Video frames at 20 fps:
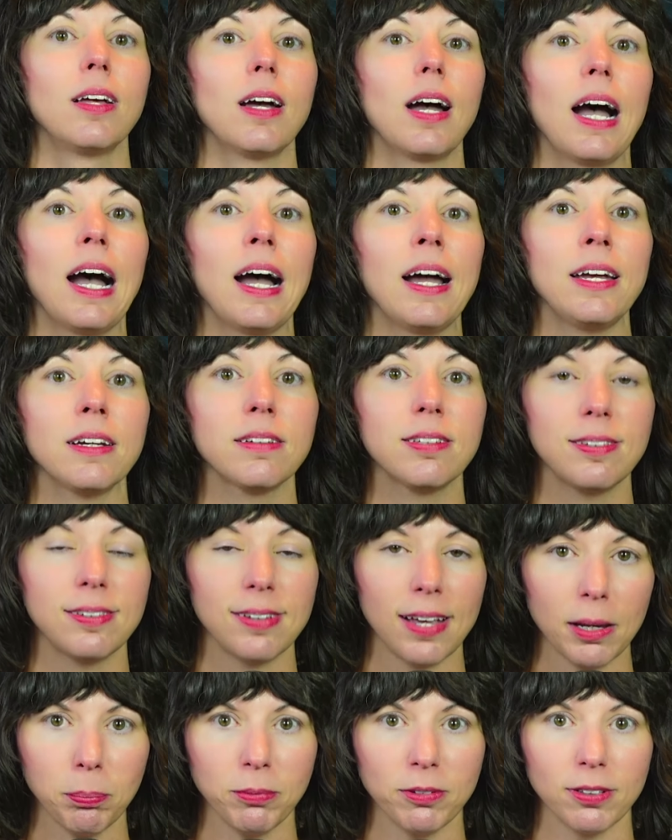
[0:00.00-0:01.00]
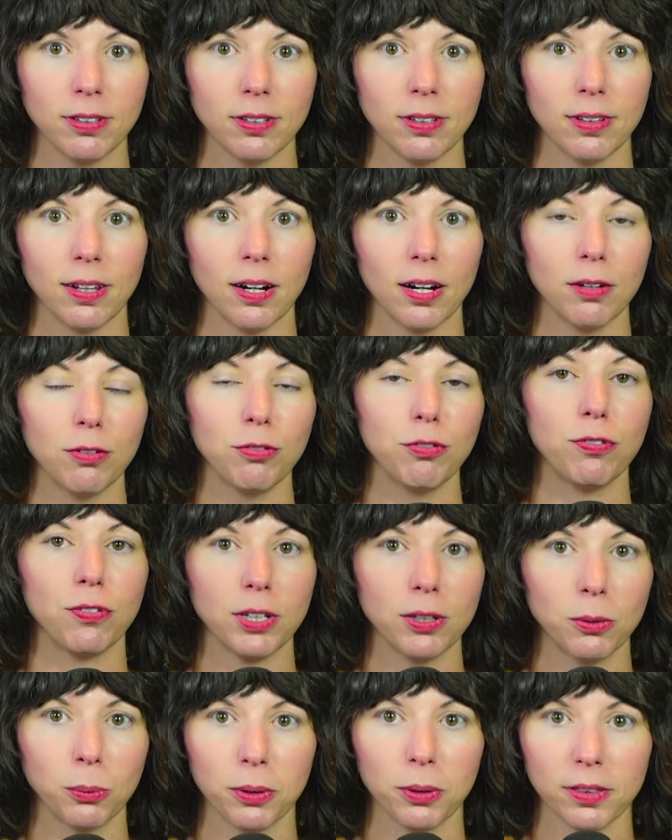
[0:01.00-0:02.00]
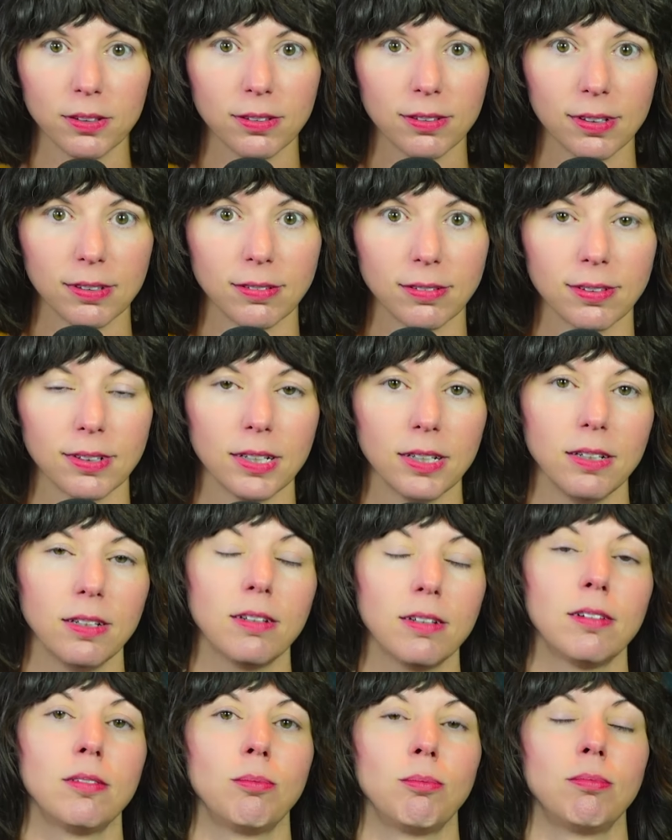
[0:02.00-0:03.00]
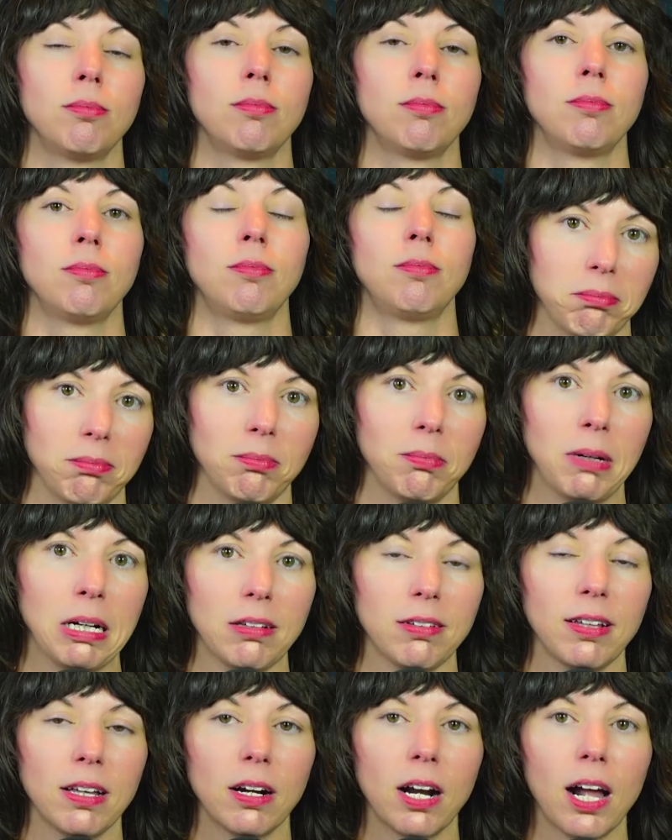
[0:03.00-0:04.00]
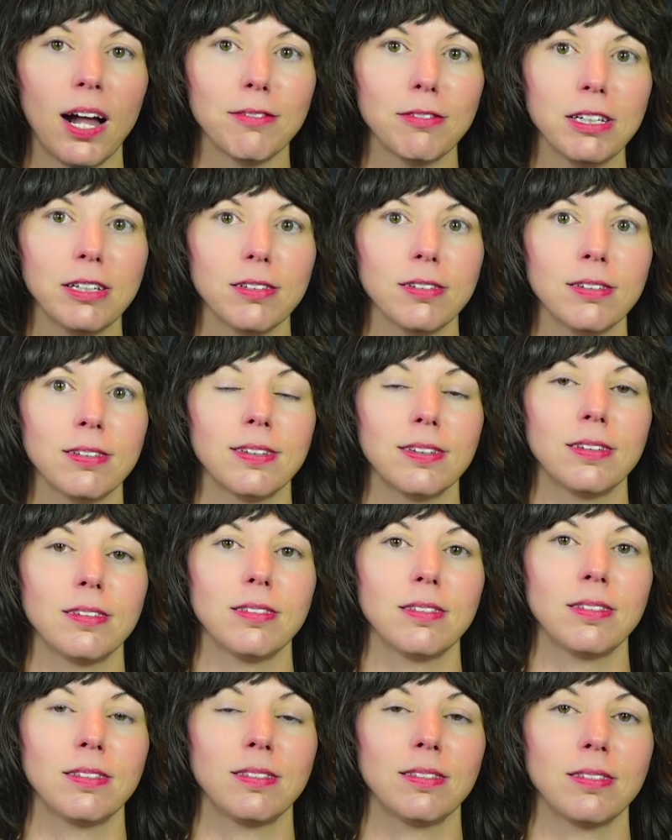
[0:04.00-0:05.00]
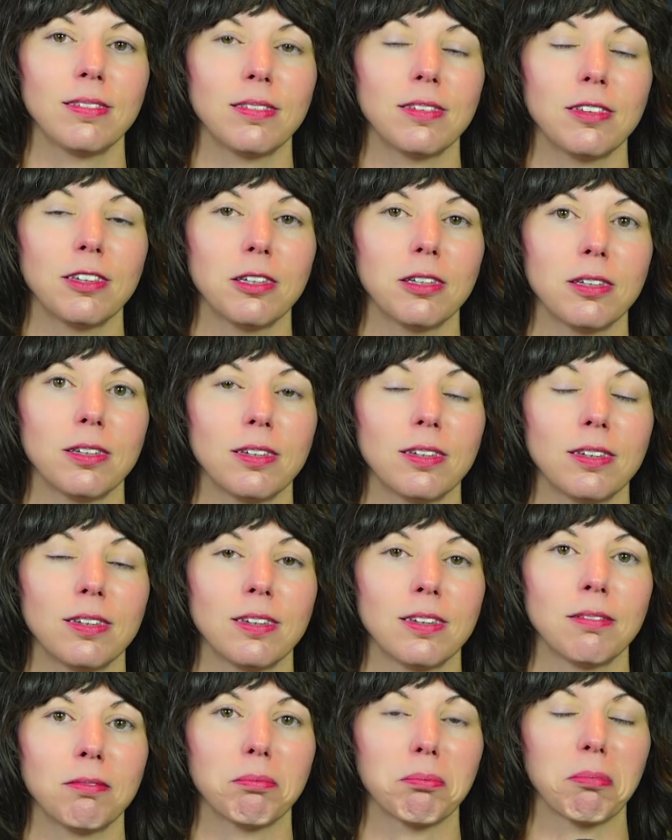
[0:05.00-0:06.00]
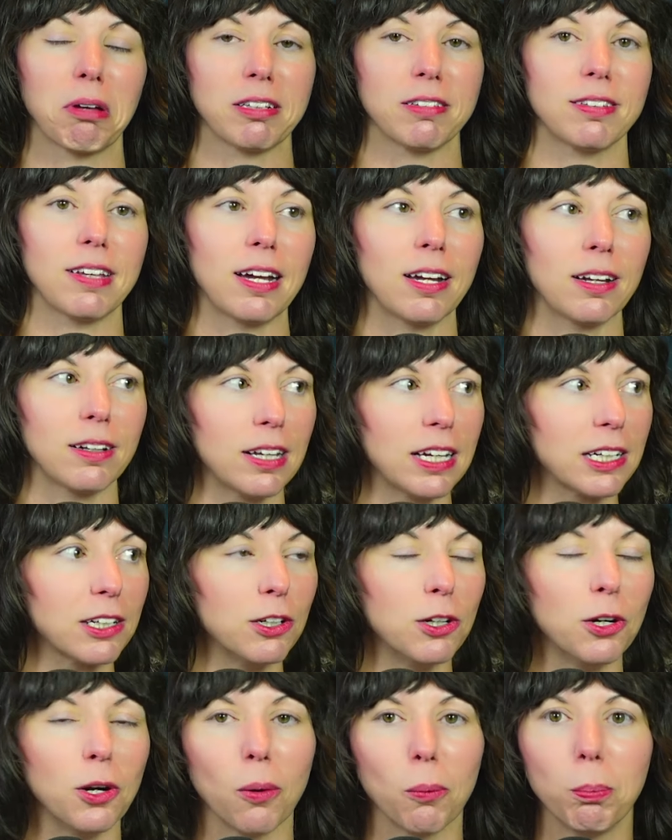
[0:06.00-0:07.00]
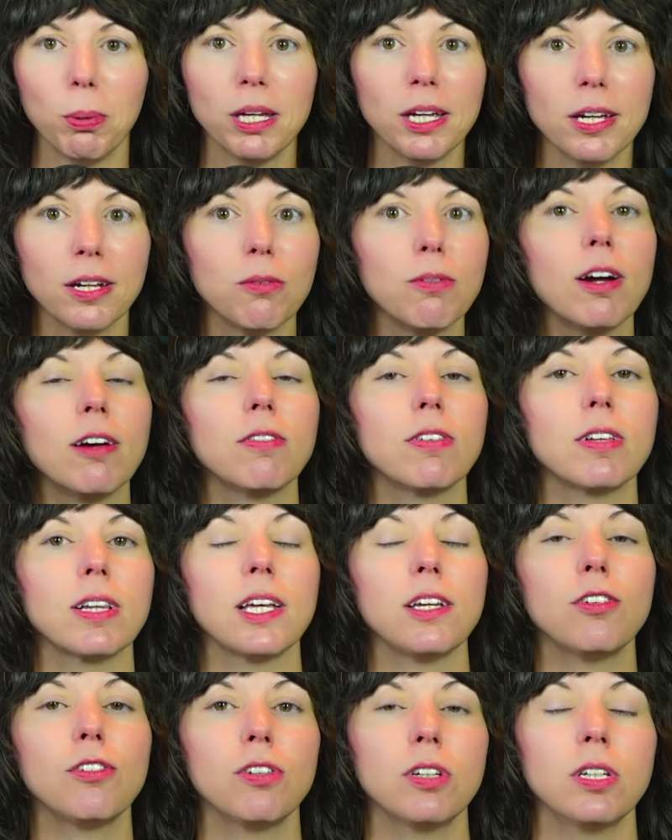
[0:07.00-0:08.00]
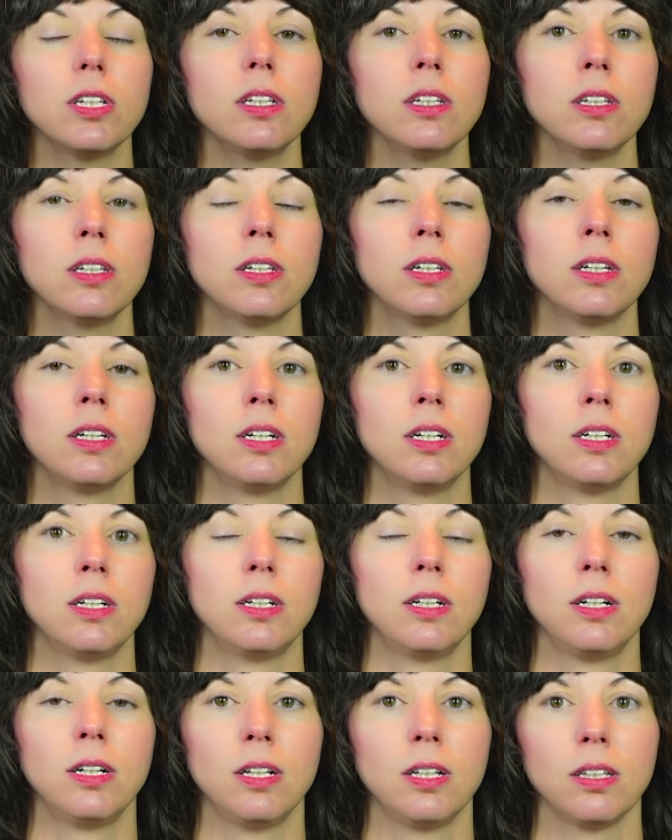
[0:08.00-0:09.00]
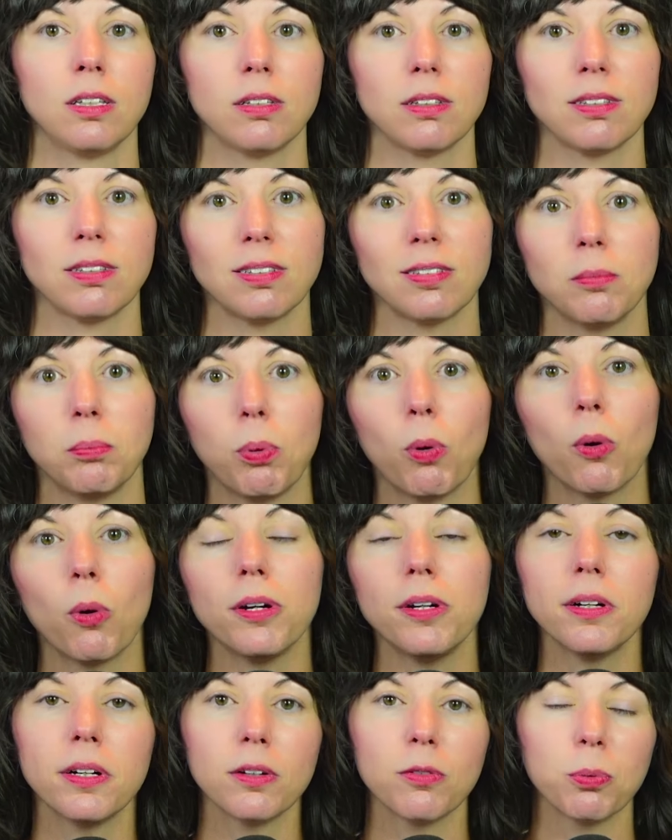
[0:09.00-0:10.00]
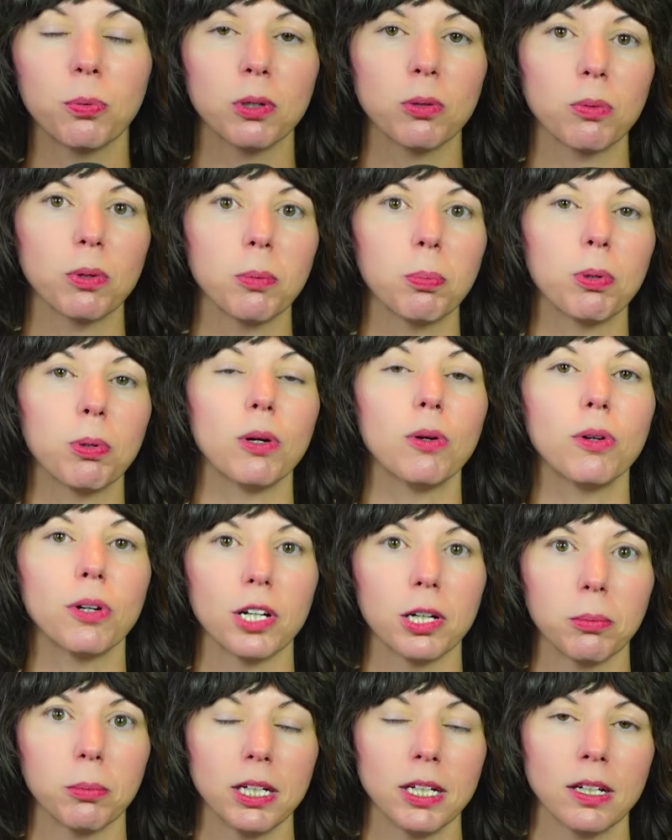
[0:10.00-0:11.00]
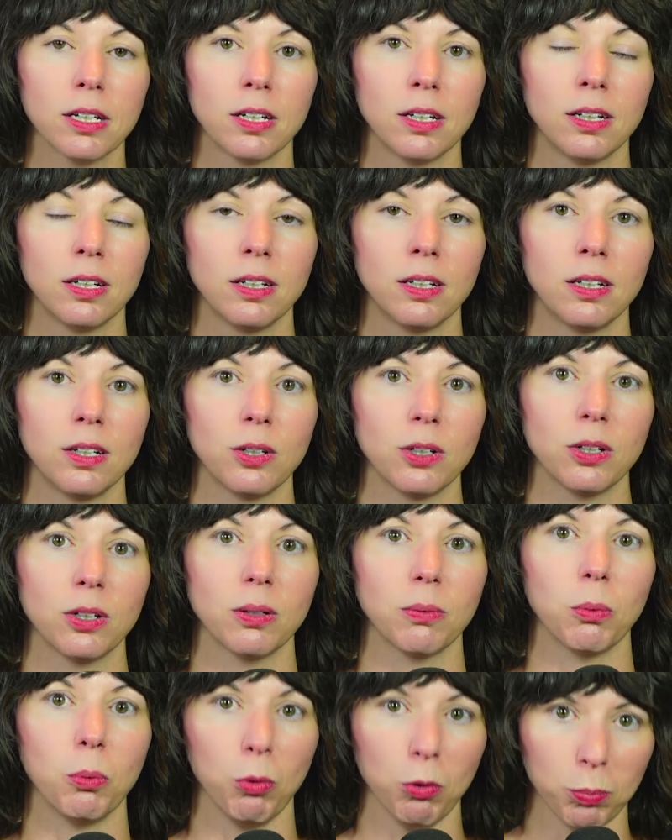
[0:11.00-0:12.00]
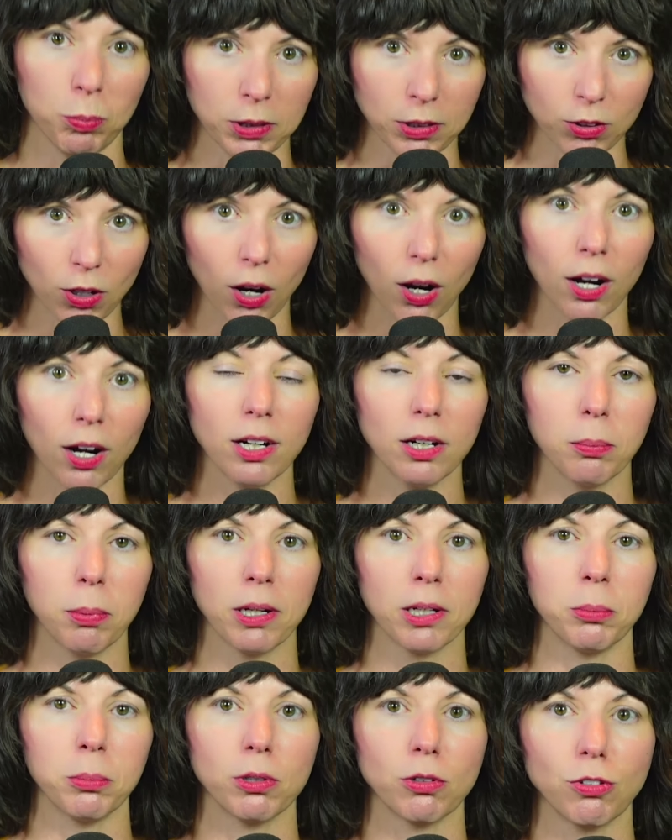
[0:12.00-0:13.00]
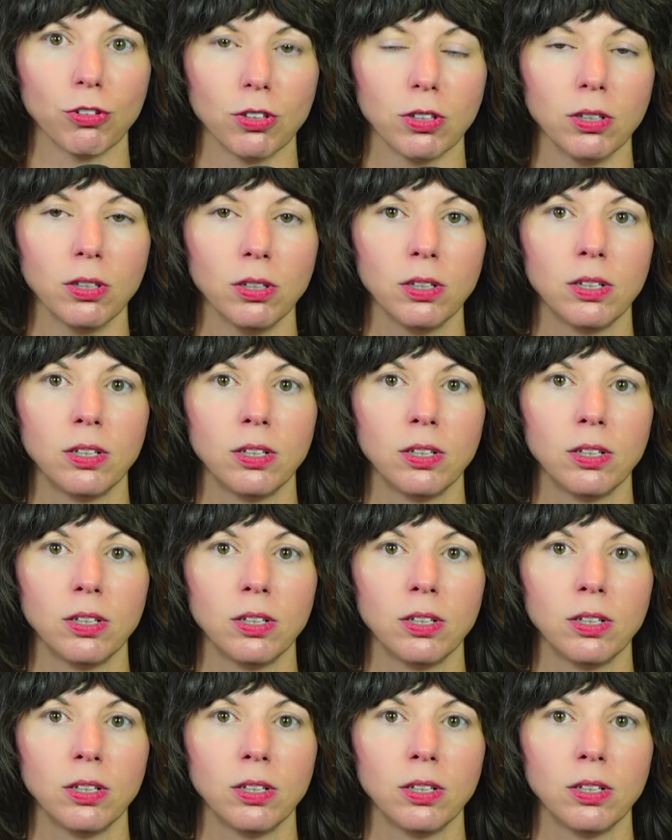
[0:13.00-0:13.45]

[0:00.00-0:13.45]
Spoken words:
I accept that I feel with intensity. Might sound obvious. Might sound like no big revelation. This is important if we're reprogramming what we've been taught about emotion.